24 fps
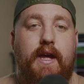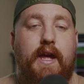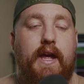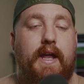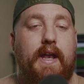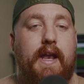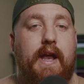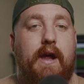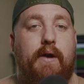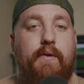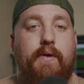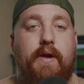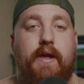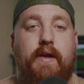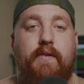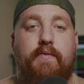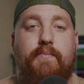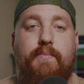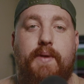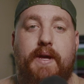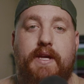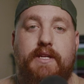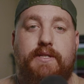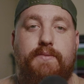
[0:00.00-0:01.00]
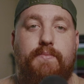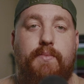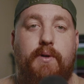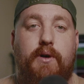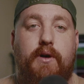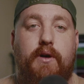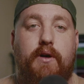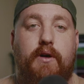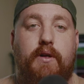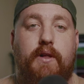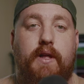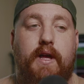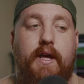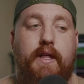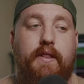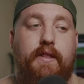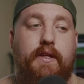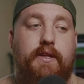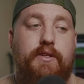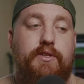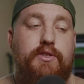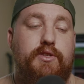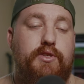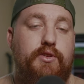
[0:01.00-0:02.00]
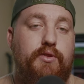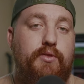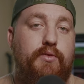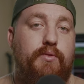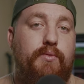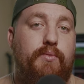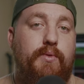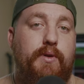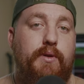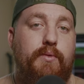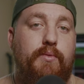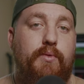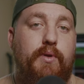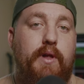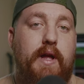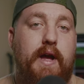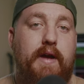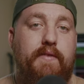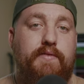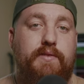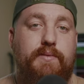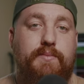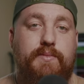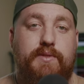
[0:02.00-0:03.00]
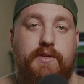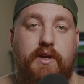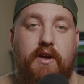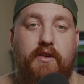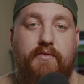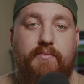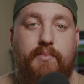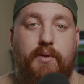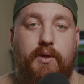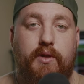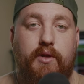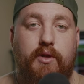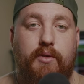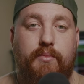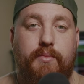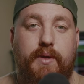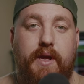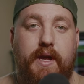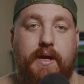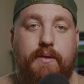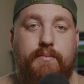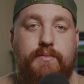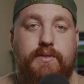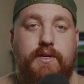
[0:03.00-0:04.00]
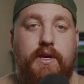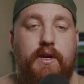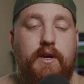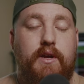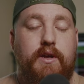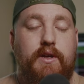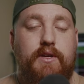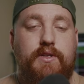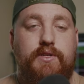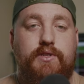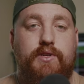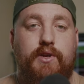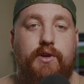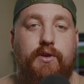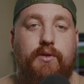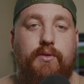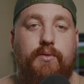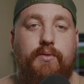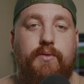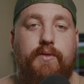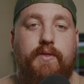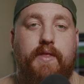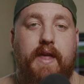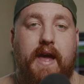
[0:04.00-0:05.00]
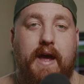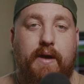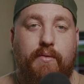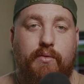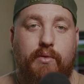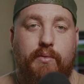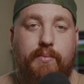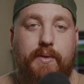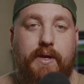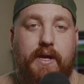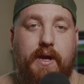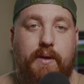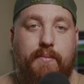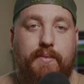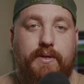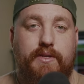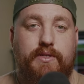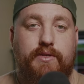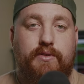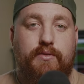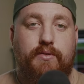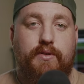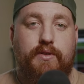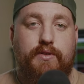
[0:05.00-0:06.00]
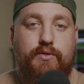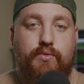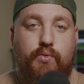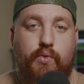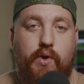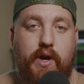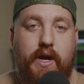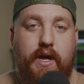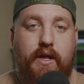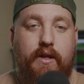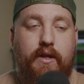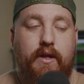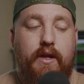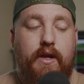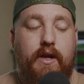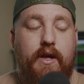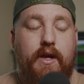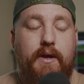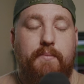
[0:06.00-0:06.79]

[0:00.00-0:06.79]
and now we have baseball, and then soon we will have some softball home games, so that will be coming soon as well.